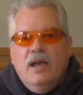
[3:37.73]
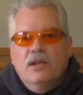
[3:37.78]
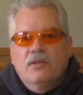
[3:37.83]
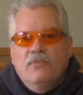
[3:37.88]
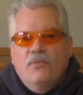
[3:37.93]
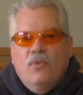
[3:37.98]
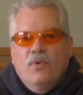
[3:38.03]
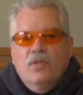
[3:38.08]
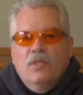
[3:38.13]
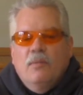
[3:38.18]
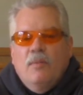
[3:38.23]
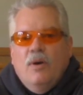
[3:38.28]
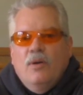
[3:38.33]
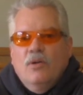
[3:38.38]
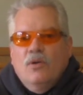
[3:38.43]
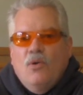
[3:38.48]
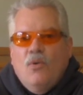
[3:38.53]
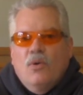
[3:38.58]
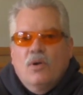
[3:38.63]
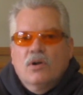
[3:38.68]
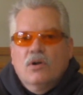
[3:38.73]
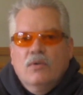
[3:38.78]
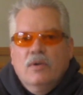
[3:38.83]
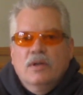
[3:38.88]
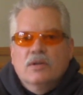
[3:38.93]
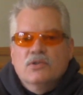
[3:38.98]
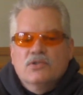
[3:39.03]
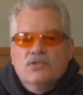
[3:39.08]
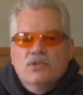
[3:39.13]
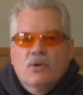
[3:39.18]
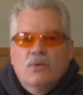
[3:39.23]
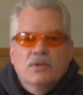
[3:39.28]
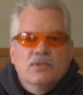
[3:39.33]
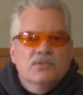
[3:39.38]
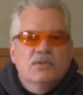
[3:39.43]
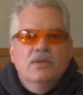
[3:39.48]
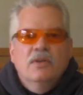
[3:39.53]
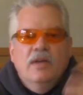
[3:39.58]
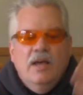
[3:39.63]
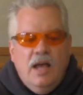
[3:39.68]
and forth about a quarter inch. So
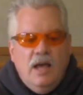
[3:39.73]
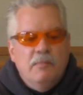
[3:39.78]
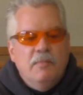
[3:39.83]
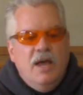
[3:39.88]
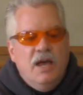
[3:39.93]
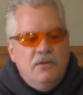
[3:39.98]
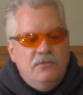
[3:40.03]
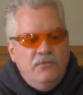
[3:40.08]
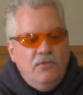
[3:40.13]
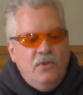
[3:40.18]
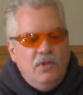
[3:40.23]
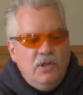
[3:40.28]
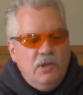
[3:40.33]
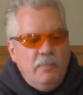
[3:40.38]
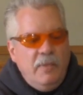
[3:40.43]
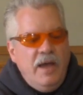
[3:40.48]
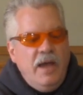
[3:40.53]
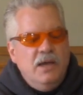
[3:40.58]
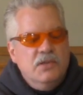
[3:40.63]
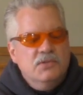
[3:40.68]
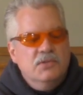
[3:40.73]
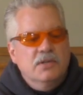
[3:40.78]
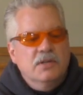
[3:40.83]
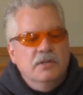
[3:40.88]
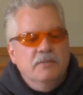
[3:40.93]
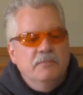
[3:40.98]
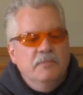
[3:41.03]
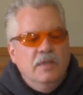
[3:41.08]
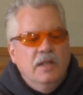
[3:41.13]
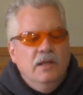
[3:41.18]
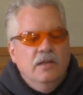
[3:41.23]
it's I'm at full capacity.